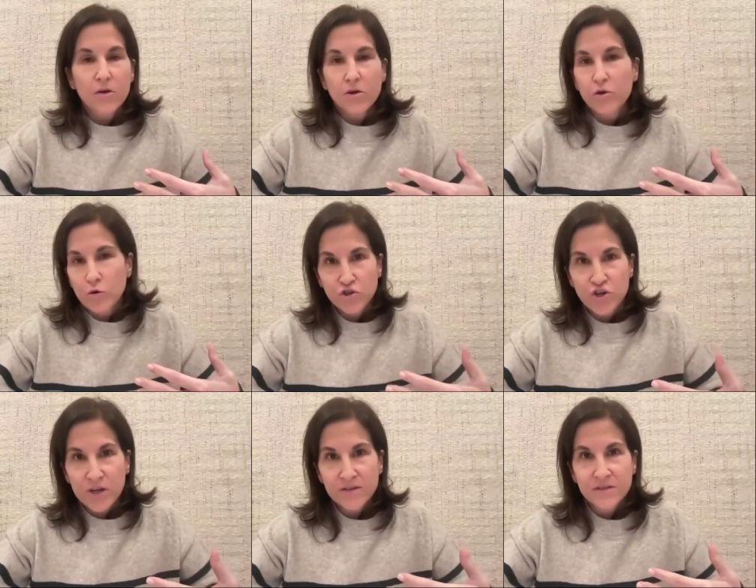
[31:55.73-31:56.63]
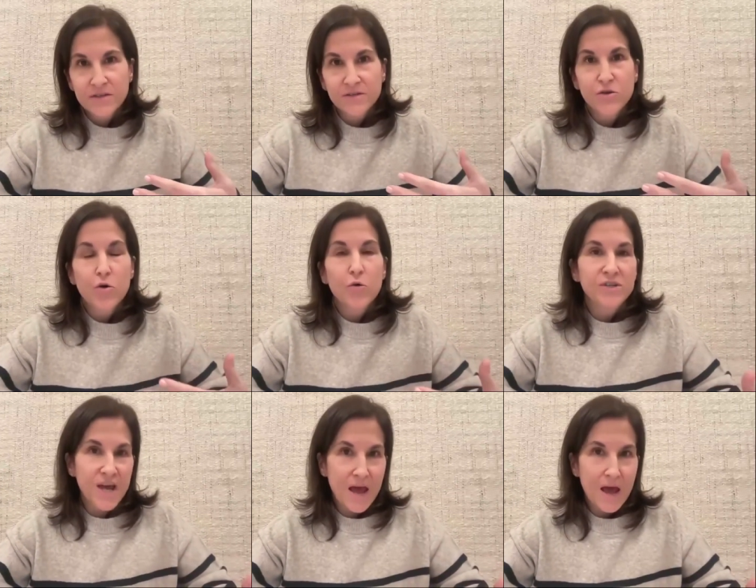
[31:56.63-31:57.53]
your chances go
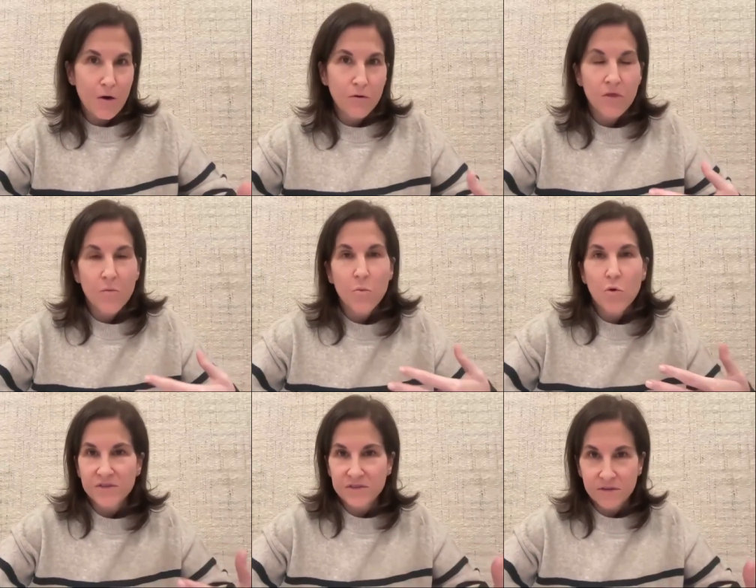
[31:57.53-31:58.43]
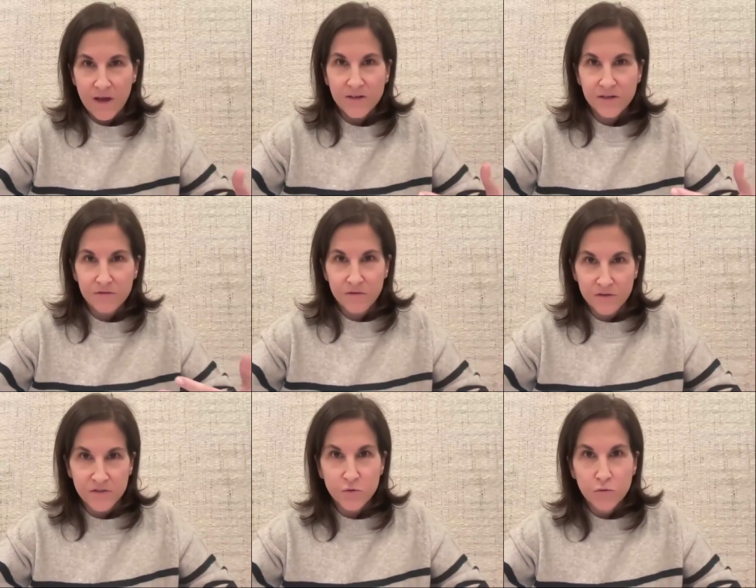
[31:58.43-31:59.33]
down the more selective the
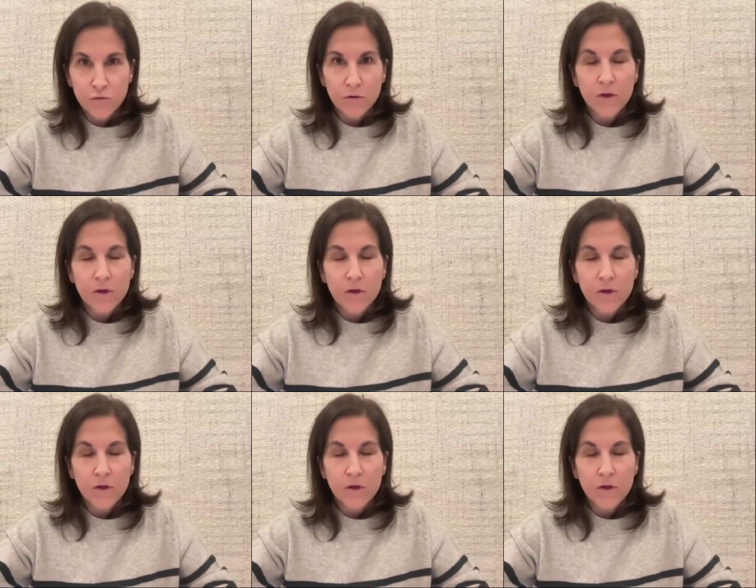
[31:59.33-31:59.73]
school,